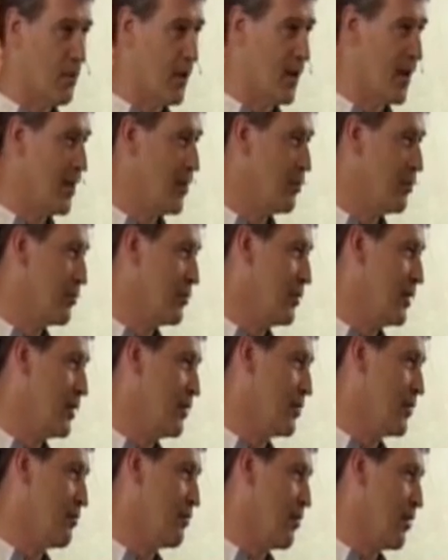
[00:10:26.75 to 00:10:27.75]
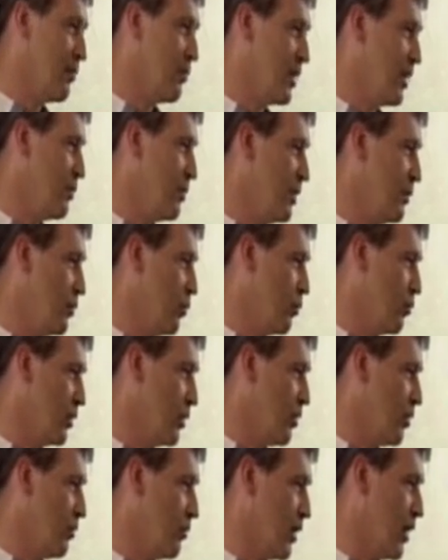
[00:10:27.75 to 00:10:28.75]
but I don't think that very many people would
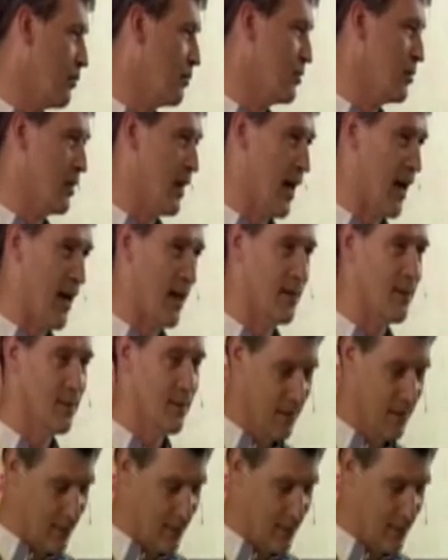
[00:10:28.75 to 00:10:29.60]
own up to that